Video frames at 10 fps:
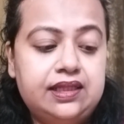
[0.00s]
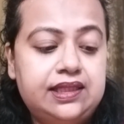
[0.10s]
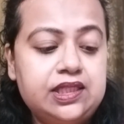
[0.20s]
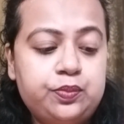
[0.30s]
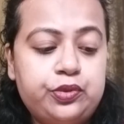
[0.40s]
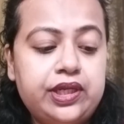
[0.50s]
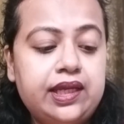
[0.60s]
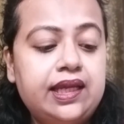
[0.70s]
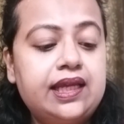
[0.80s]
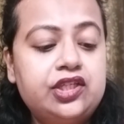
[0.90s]
This
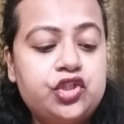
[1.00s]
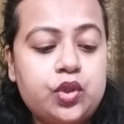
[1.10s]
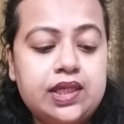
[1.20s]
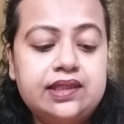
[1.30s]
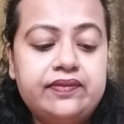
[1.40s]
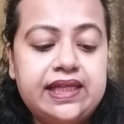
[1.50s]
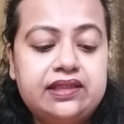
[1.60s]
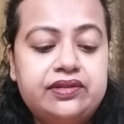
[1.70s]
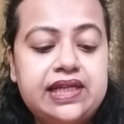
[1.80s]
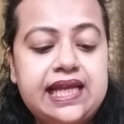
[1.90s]
spring, enjoy the
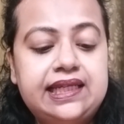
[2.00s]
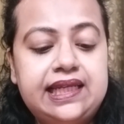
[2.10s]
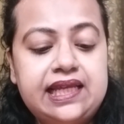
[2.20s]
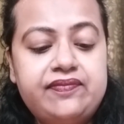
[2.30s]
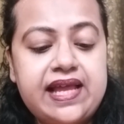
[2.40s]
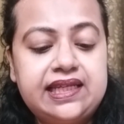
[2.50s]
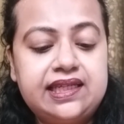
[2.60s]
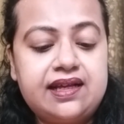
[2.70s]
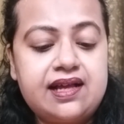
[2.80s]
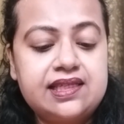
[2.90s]
weather and let
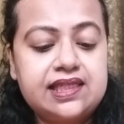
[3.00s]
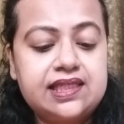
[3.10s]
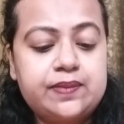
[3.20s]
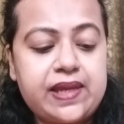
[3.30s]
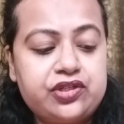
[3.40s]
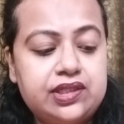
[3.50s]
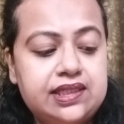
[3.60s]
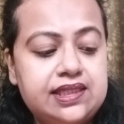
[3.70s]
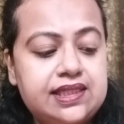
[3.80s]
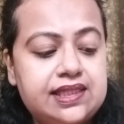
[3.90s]
Vanitycask
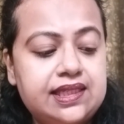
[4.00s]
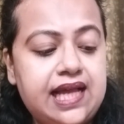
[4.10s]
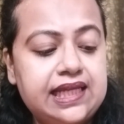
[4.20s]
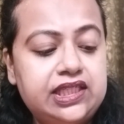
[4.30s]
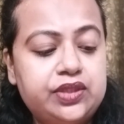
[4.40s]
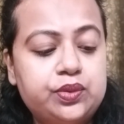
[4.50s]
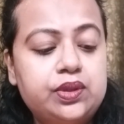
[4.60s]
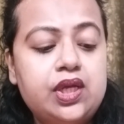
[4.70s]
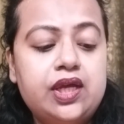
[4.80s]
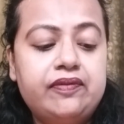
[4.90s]
specialists guide you
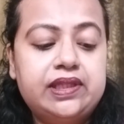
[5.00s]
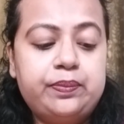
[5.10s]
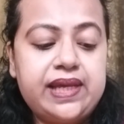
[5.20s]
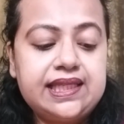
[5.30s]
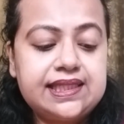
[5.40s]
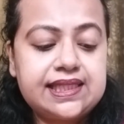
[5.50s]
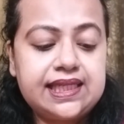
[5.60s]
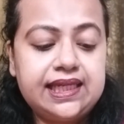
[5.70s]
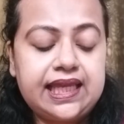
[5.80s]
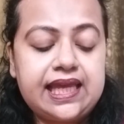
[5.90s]
with the best
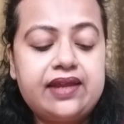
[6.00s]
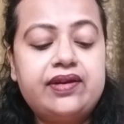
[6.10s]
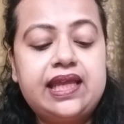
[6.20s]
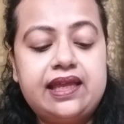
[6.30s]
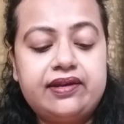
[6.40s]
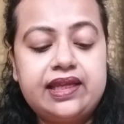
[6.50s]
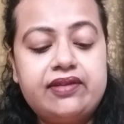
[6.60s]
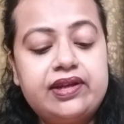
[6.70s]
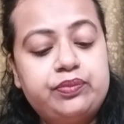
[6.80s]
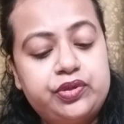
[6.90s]
skincare, hair
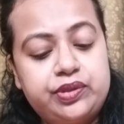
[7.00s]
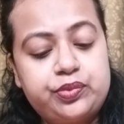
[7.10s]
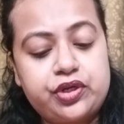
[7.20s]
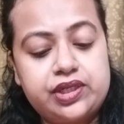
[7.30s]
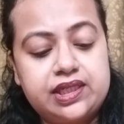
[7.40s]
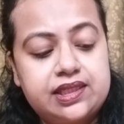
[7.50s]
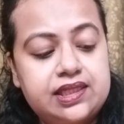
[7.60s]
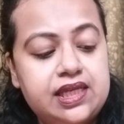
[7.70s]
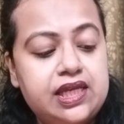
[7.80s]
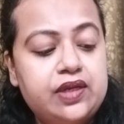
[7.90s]
care and beauty products.
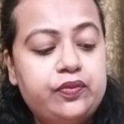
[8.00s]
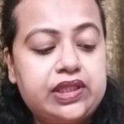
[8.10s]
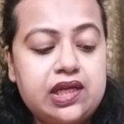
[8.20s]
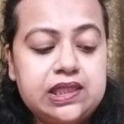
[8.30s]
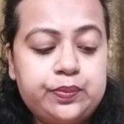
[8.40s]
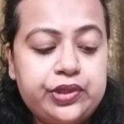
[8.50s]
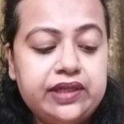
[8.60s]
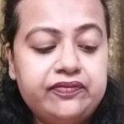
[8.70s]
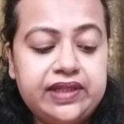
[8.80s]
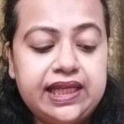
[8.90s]
With our
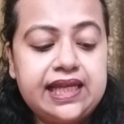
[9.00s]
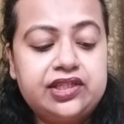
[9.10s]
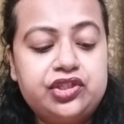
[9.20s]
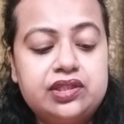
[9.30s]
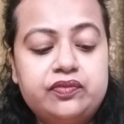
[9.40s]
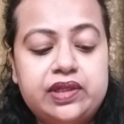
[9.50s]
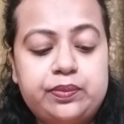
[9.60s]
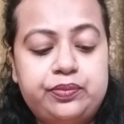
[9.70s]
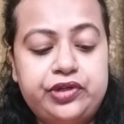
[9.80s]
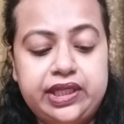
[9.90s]
Spring Fling edition, we
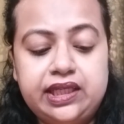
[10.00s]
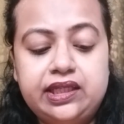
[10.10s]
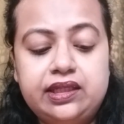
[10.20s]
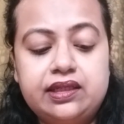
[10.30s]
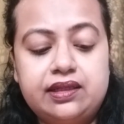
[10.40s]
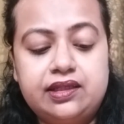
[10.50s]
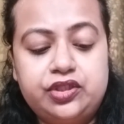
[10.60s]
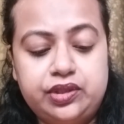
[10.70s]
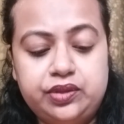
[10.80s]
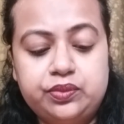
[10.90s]
are bringing
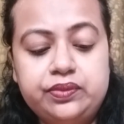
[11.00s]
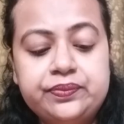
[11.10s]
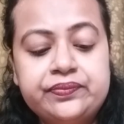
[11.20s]
to you